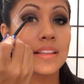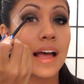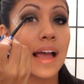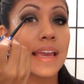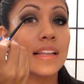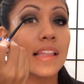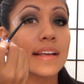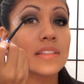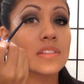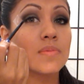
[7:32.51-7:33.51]
line
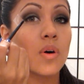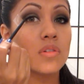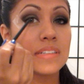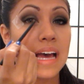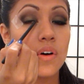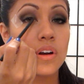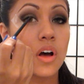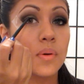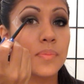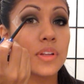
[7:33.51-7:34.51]
like smoked out
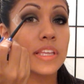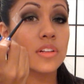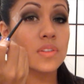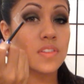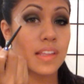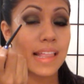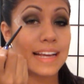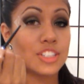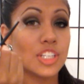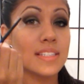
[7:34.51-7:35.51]
really close to the
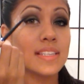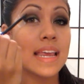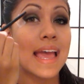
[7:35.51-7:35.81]
lashes,